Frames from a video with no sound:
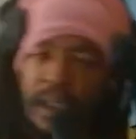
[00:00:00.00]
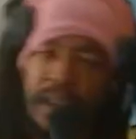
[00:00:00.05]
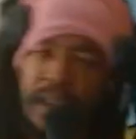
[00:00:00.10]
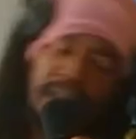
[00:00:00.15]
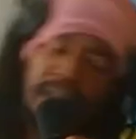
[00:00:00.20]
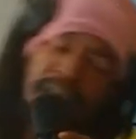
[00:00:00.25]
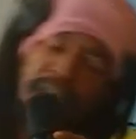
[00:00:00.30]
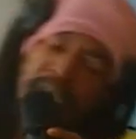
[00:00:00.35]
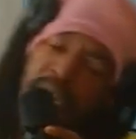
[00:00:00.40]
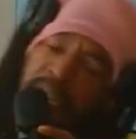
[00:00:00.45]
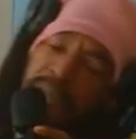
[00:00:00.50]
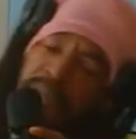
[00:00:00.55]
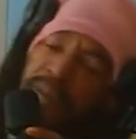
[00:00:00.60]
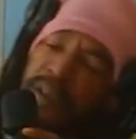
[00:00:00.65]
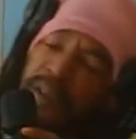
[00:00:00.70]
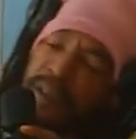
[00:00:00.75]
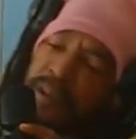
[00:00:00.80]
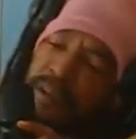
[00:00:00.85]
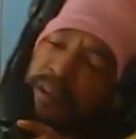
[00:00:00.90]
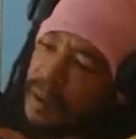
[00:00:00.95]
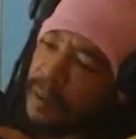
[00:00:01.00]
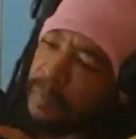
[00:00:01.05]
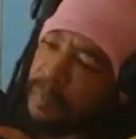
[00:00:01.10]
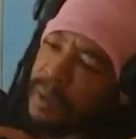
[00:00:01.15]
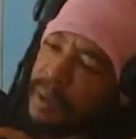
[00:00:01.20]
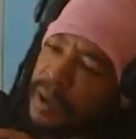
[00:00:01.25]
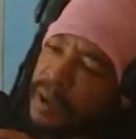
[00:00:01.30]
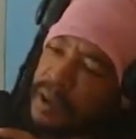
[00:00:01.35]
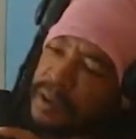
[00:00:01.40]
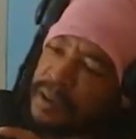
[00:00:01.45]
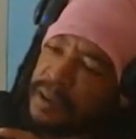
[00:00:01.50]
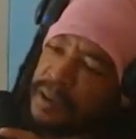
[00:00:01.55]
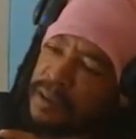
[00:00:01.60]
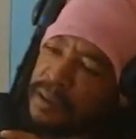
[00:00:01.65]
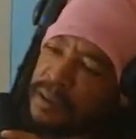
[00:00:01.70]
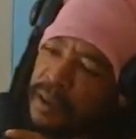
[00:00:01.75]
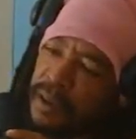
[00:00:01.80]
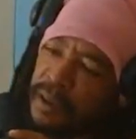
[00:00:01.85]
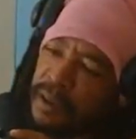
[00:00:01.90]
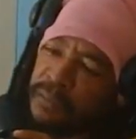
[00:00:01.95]
Let's dive into
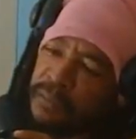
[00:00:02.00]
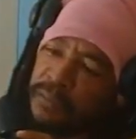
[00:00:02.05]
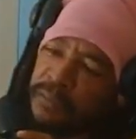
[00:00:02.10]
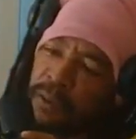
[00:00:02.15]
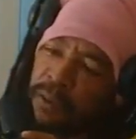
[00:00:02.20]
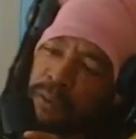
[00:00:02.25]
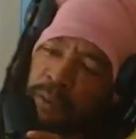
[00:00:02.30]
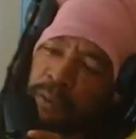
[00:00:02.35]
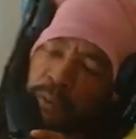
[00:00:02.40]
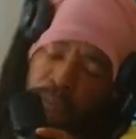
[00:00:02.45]
Blaze's infernal